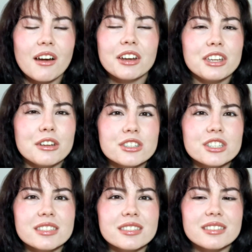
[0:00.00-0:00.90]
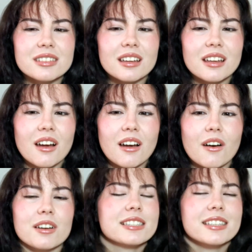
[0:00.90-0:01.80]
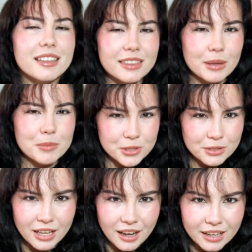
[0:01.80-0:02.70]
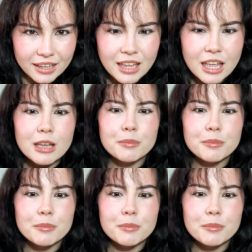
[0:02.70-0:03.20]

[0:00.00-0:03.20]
Are you just asking them to lie?